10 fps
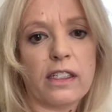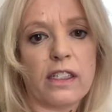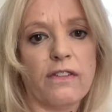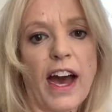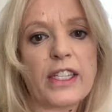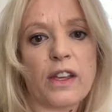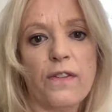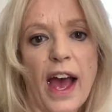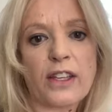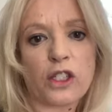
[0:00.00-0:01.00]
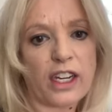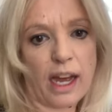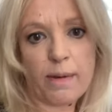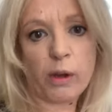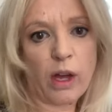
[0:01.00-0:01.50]
divisive
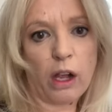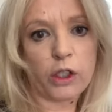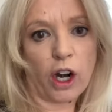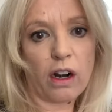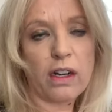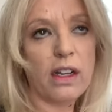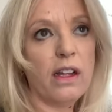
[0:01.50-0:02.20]
SJW culture